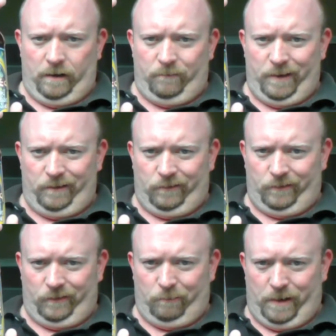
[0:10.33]
I've been
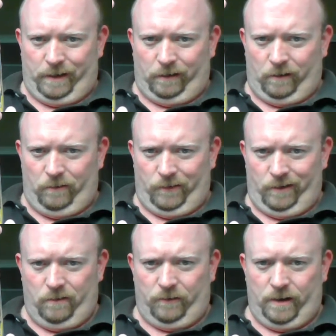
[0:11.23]
through this bottle over
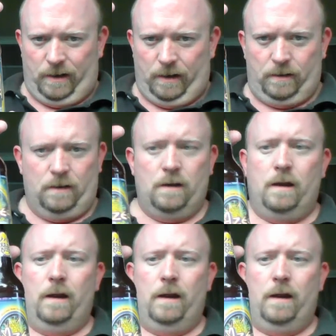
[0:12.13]
and over again.